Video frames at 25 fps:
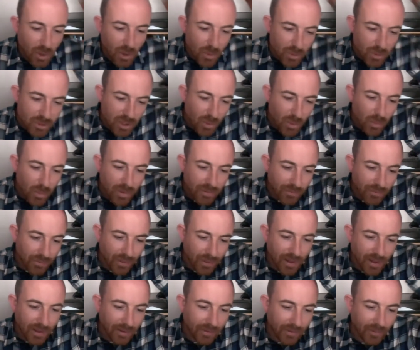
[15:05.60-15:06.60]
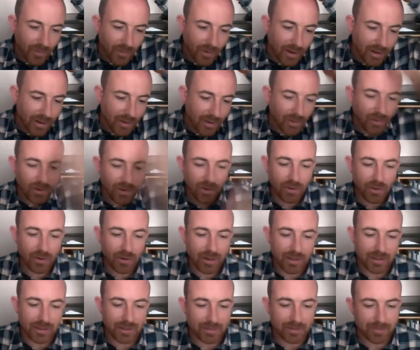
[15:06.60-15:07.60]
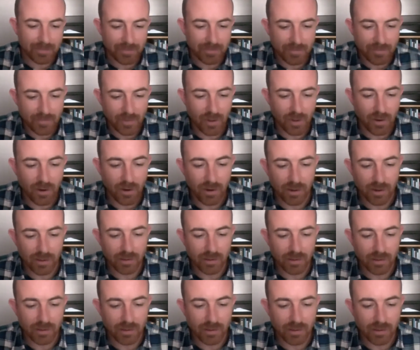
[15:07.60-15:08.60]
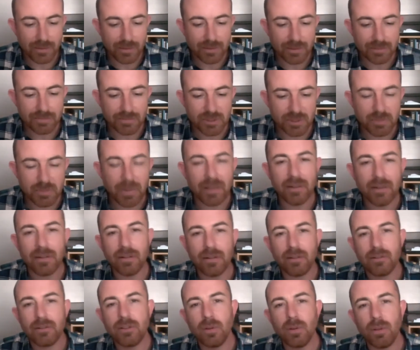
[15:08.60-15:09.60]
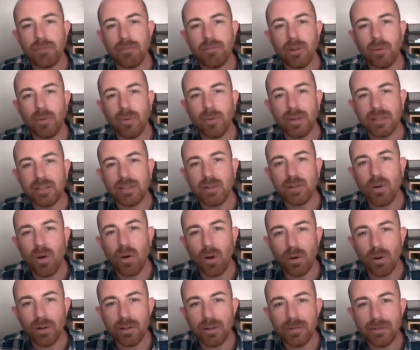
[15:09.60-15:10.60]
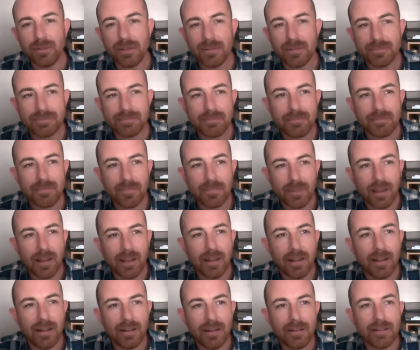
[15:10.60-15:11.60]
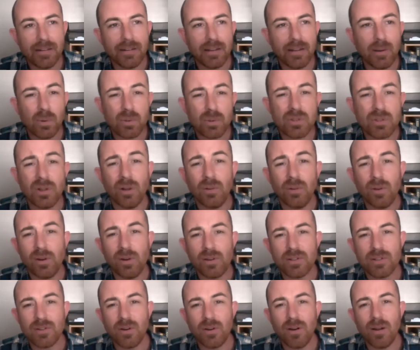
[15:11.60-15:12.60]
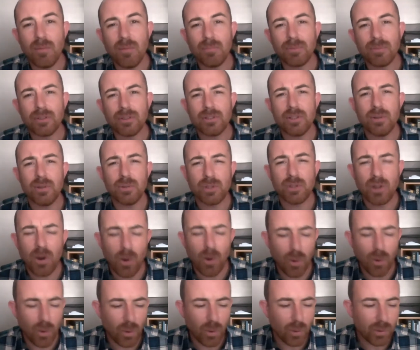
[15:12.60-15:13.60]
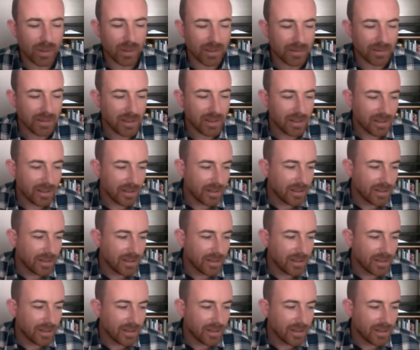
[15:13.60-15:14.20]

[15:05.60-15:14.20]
with that, I spend 2 or 3 weeks in Holland, and it was not a nice time because it's cold and